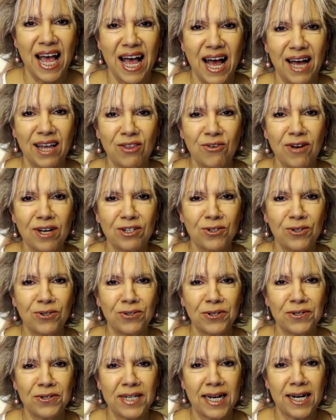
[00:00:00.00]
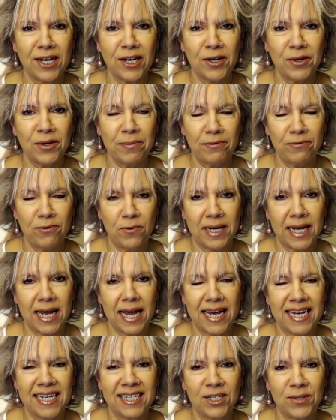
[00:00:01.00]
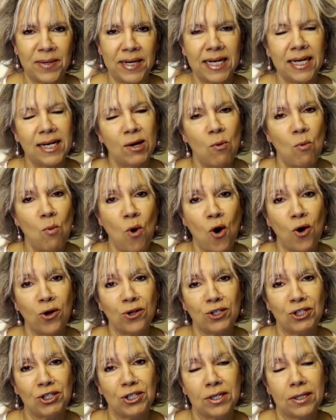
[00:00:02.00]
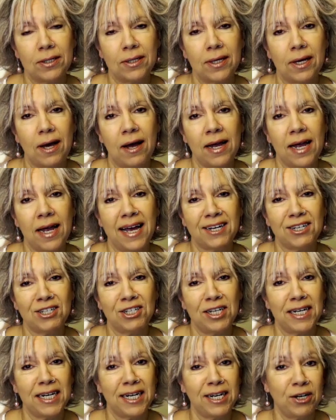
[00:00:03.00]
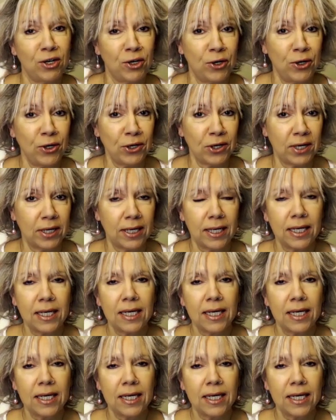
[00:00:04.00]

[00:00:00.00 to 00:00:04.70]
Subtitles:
I thought I should also tell you before we get into it what I actually cook.